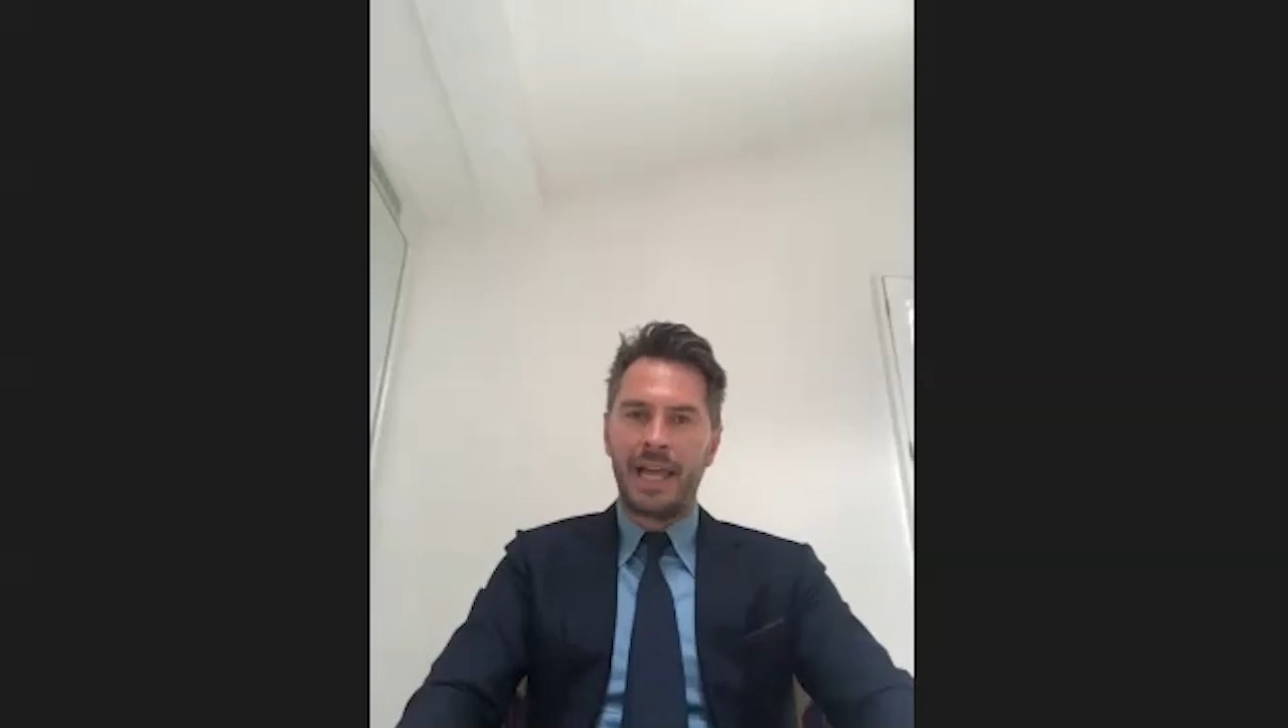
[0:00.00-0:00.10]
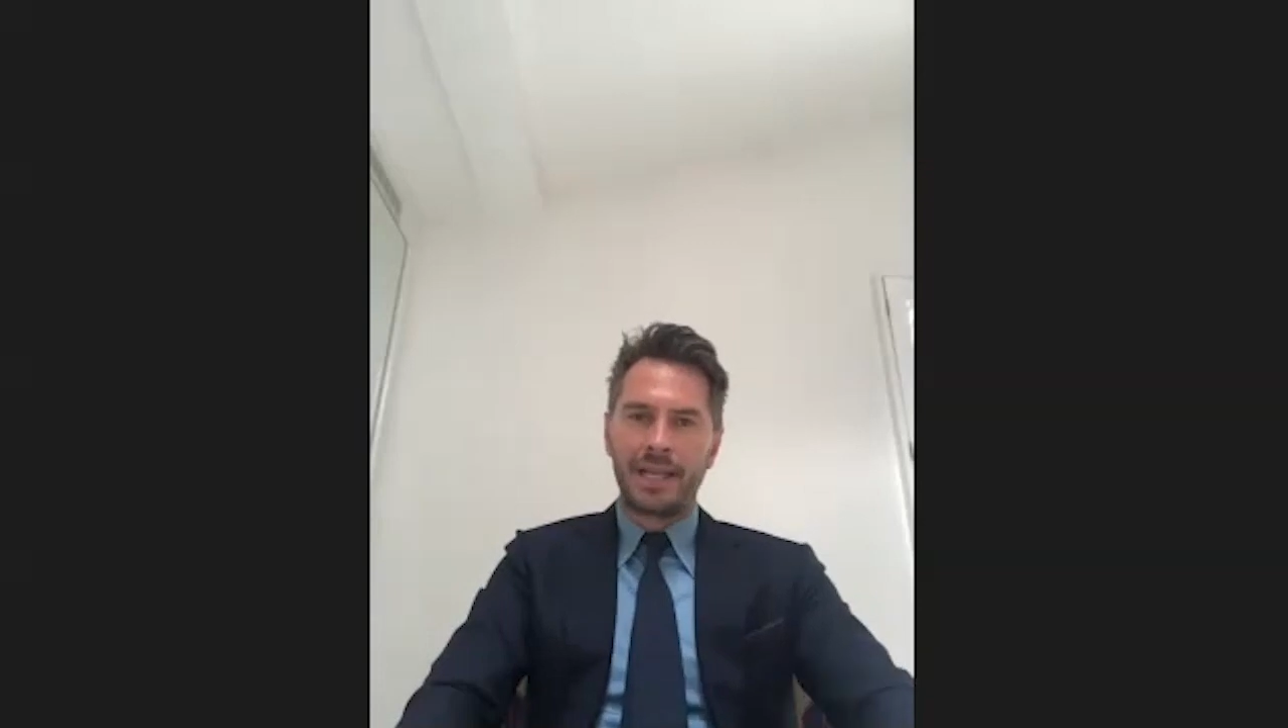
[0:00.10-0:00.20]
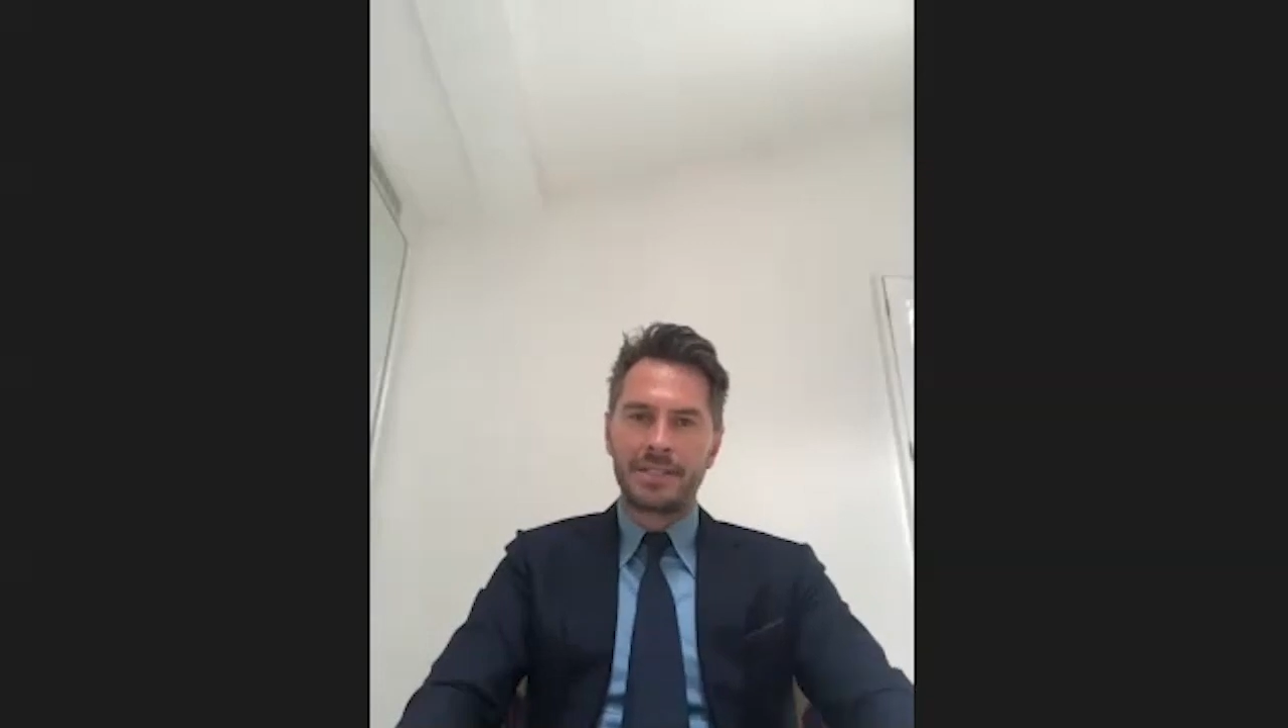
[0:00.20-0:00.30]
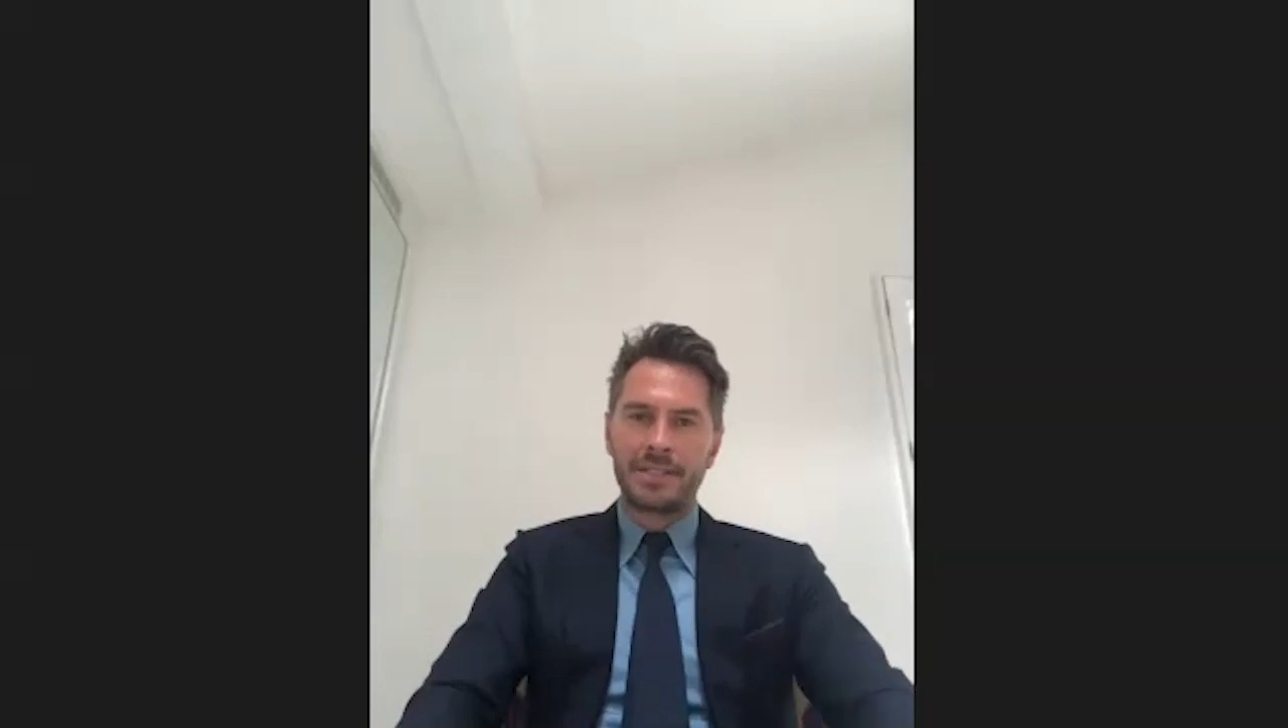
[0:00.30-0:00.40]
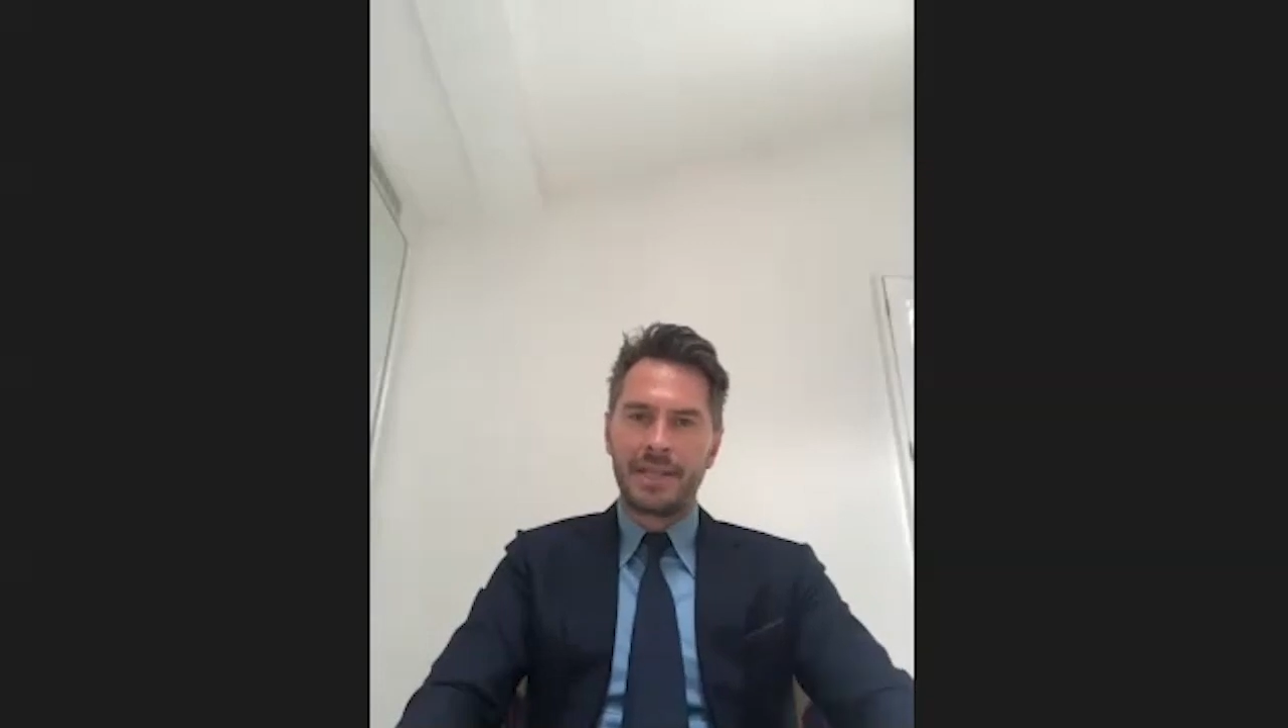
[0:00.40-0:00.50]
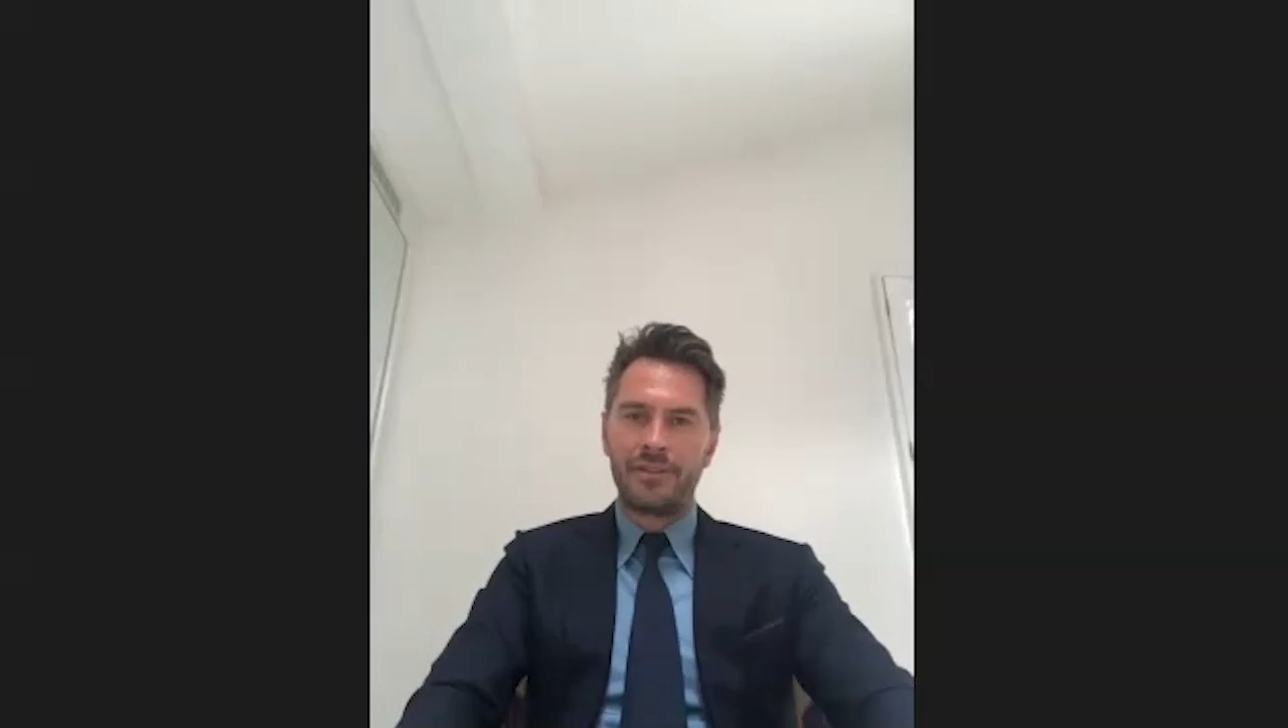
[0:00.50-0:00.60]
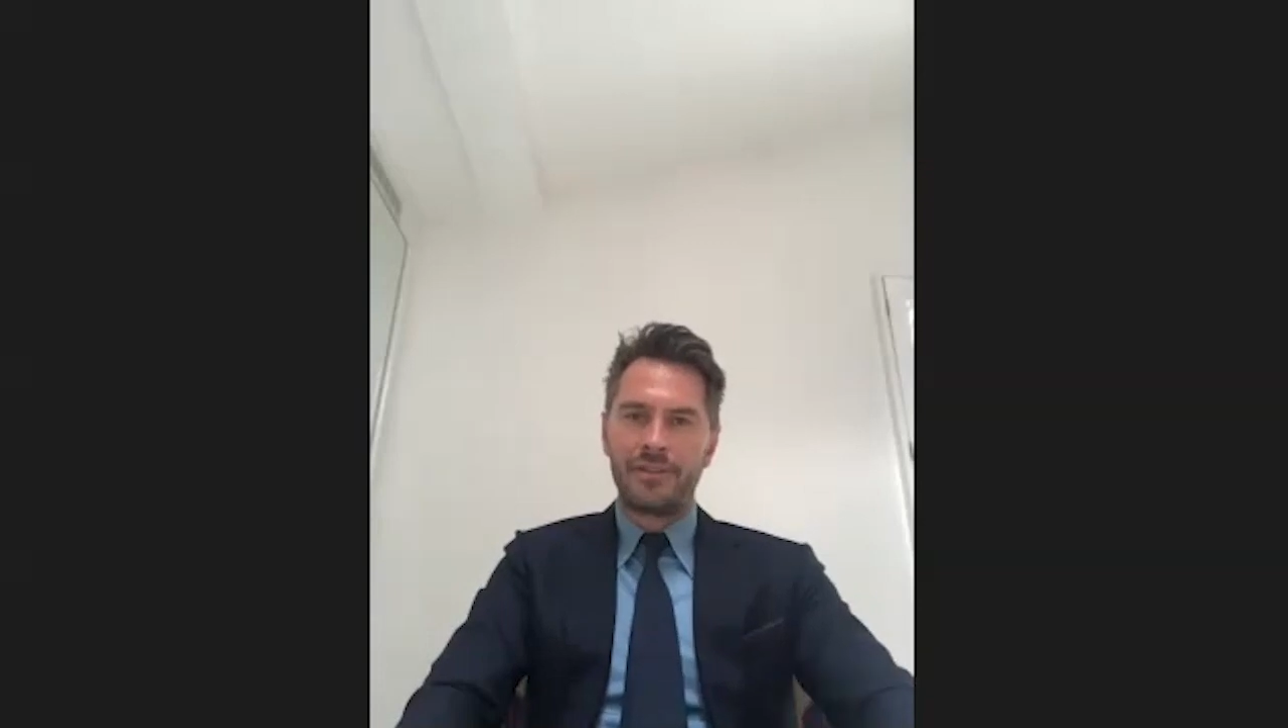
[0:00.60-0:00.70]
relax,